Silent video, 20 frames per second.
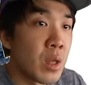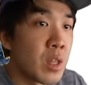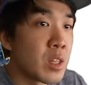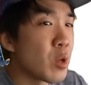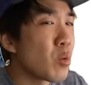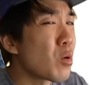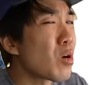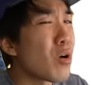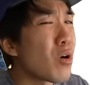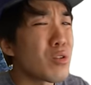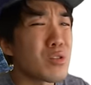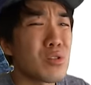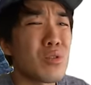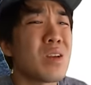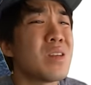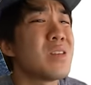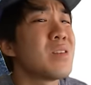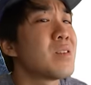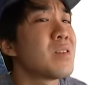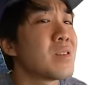They were also
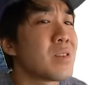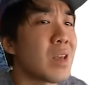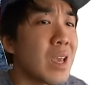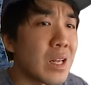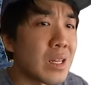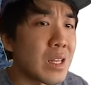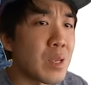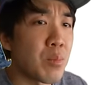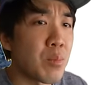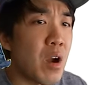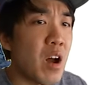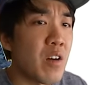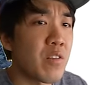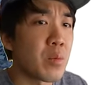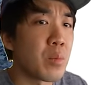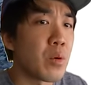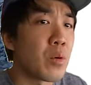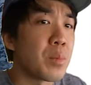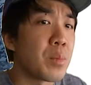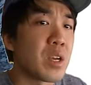insanely
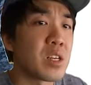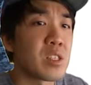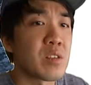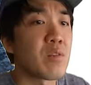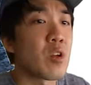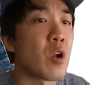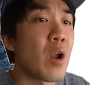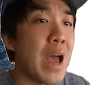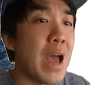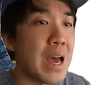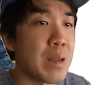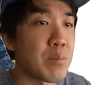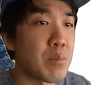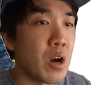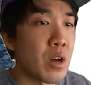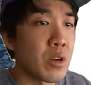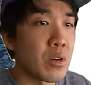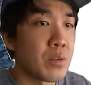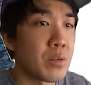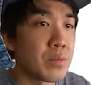profitable because of their ad
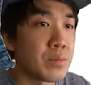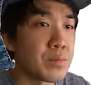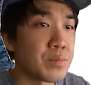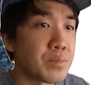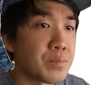model.